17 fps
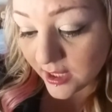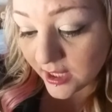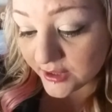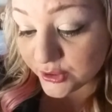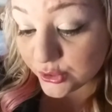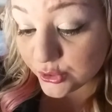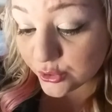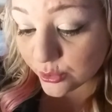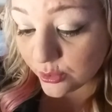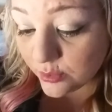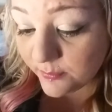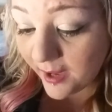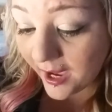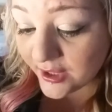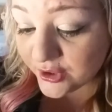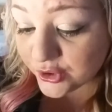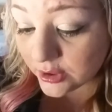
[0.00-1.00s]
it's True
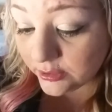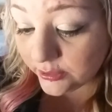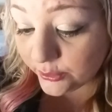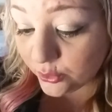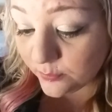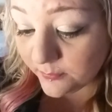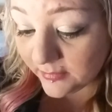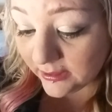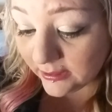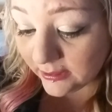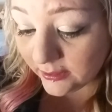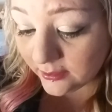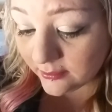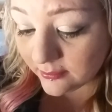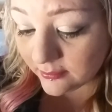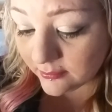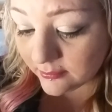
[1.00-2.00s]
Match
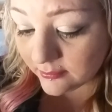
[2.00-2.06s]
Lumi